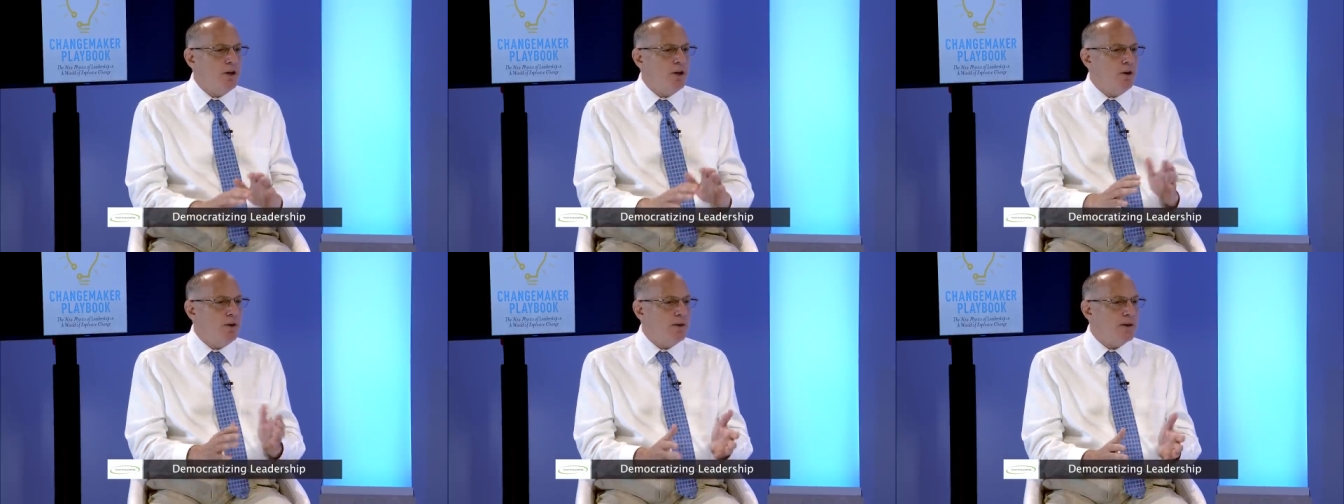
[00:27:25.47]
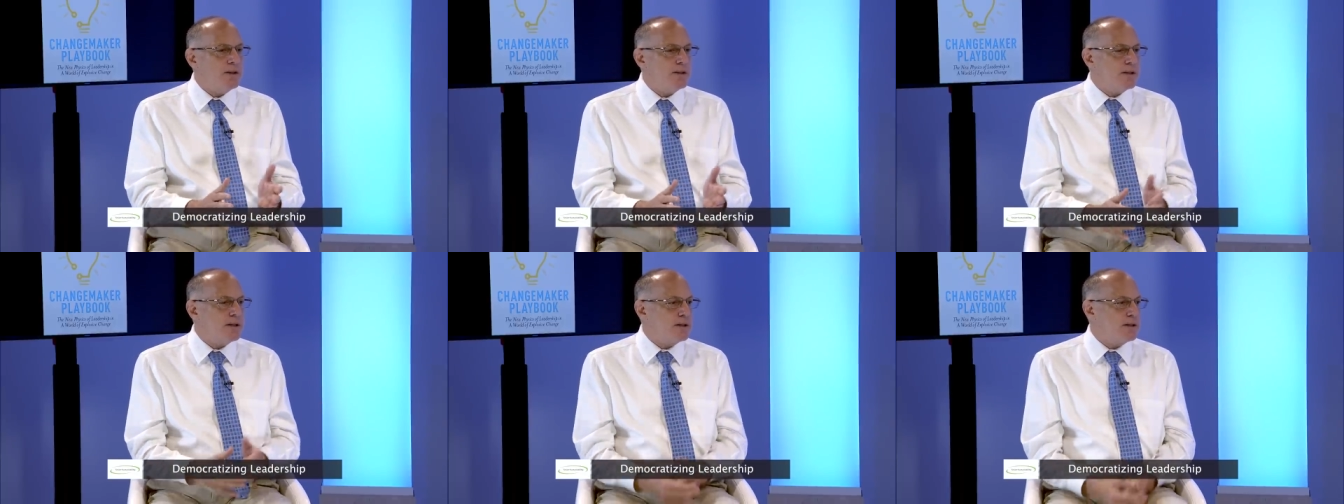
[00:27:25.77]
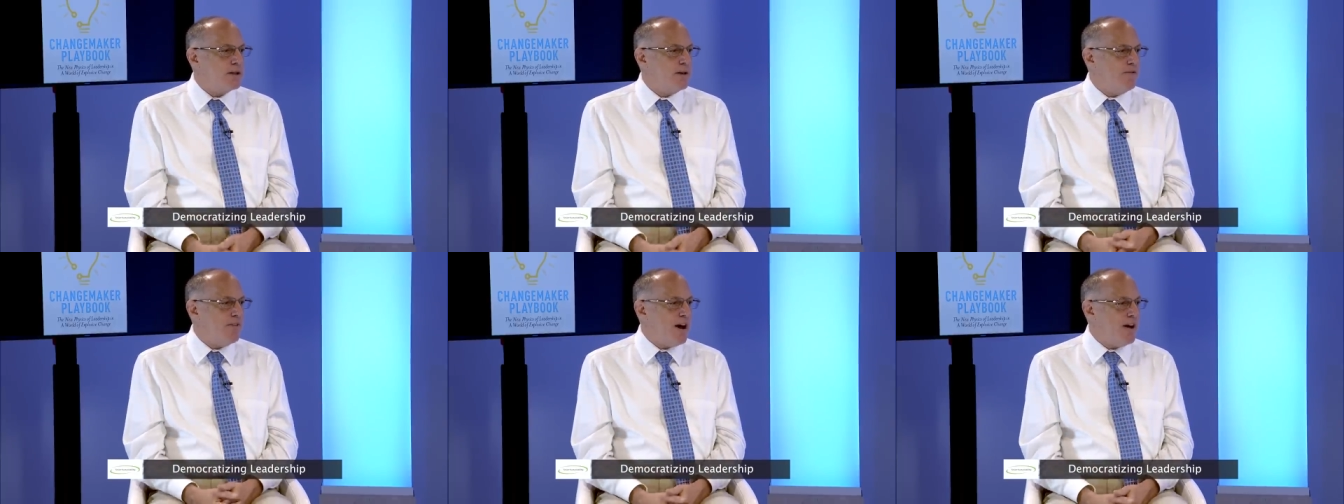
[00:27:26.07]
knew that
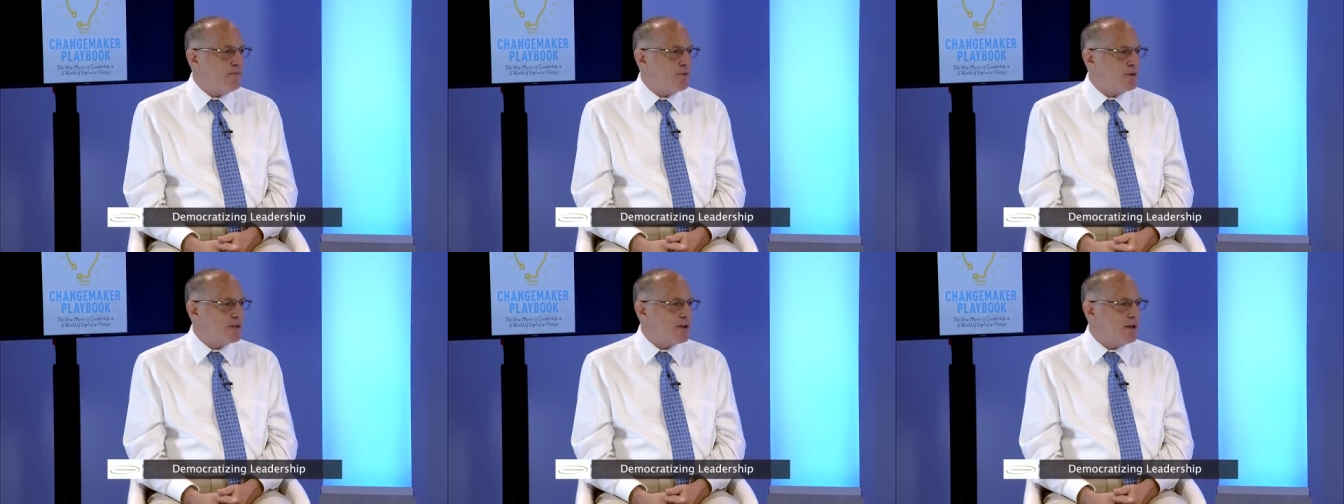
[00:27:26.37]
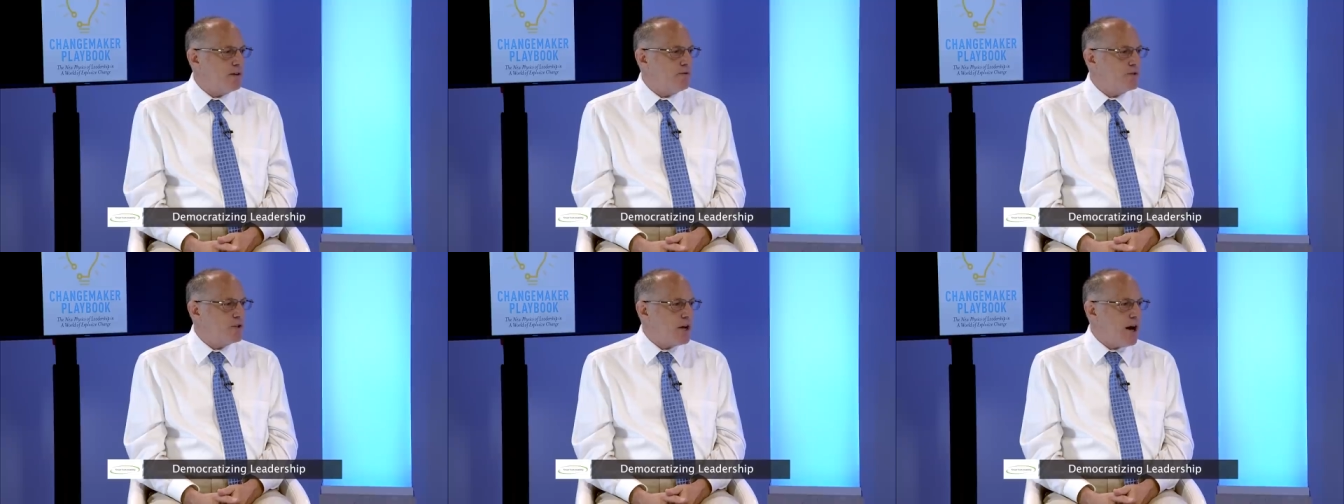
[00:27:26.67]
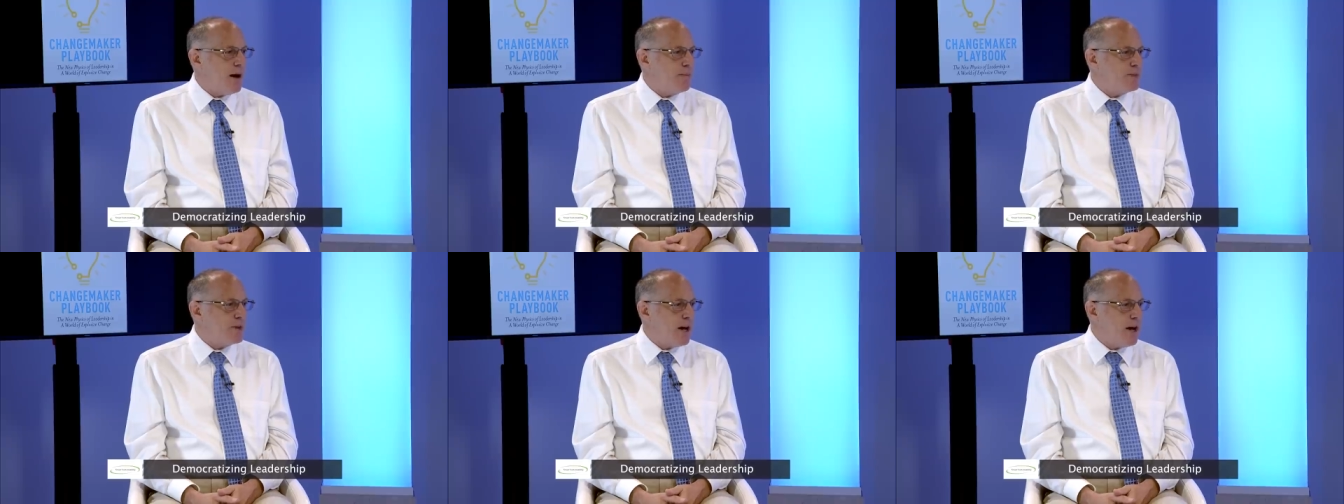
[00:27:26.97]
65% of
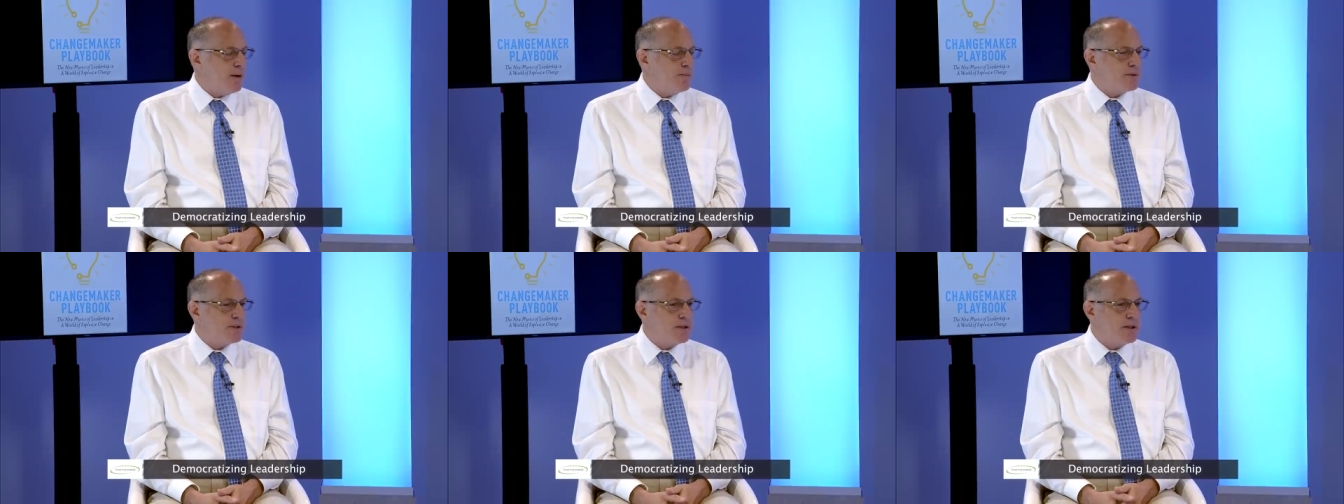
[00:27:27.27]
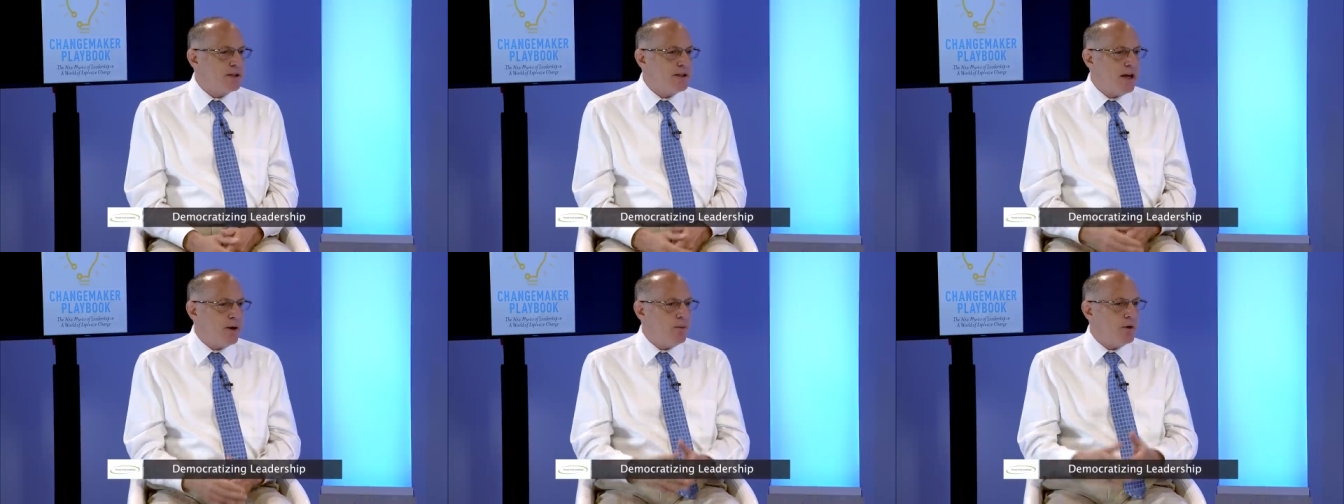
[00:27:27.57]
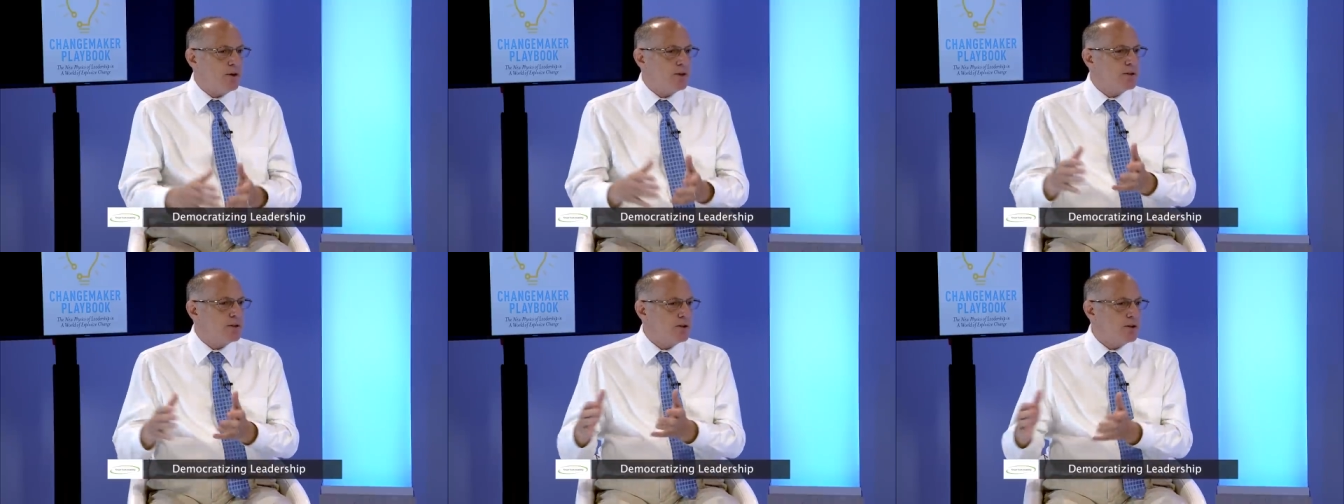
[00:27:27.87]
job types they
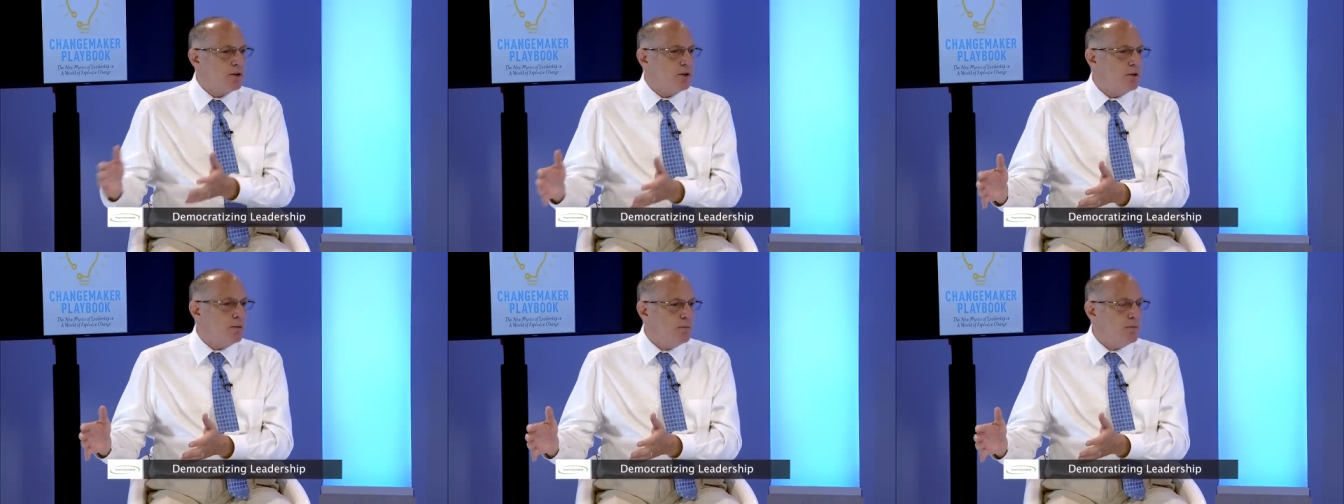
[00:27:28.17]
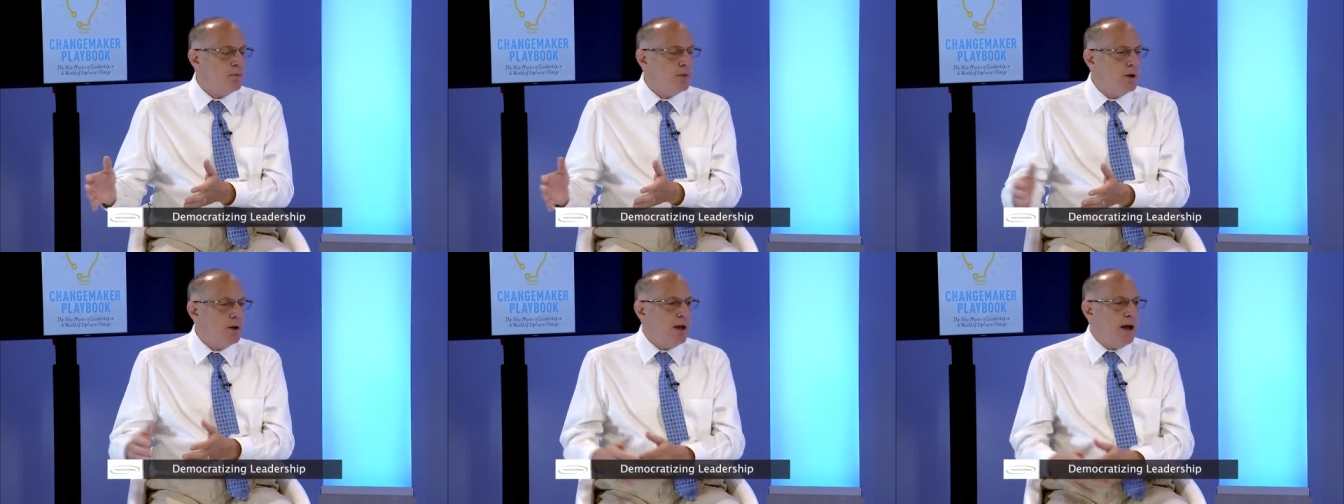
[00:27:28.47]
would assume